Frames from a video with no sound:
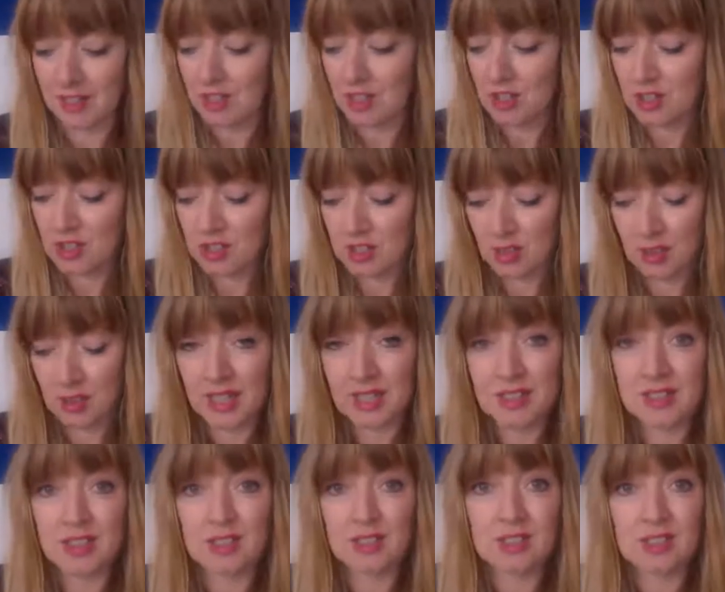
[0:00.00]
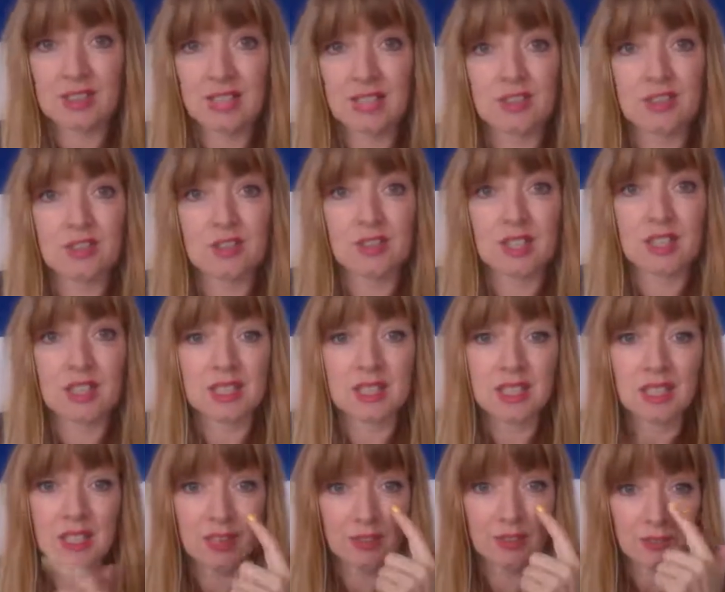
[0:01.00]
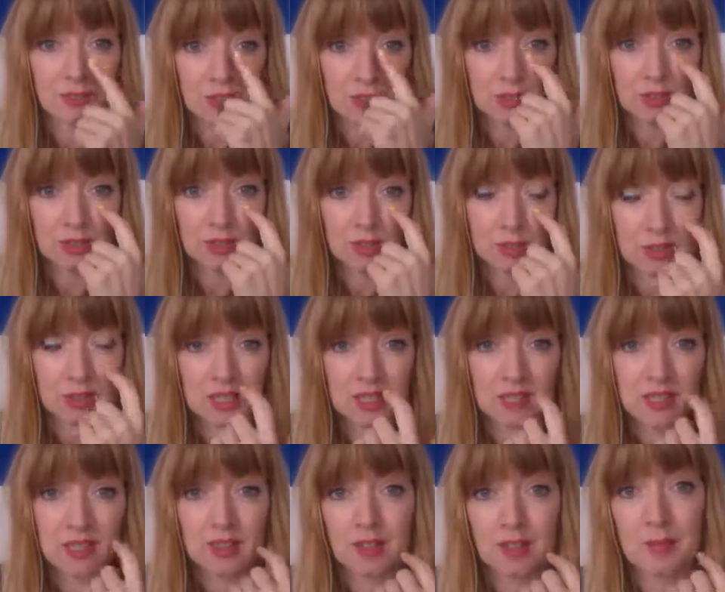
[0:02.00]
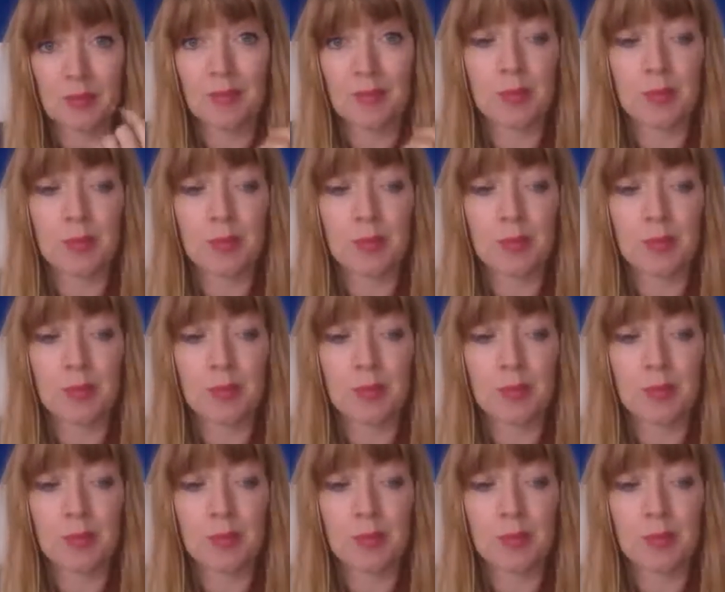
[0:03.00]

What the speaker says: so I had to use an extra concealer for those bits there.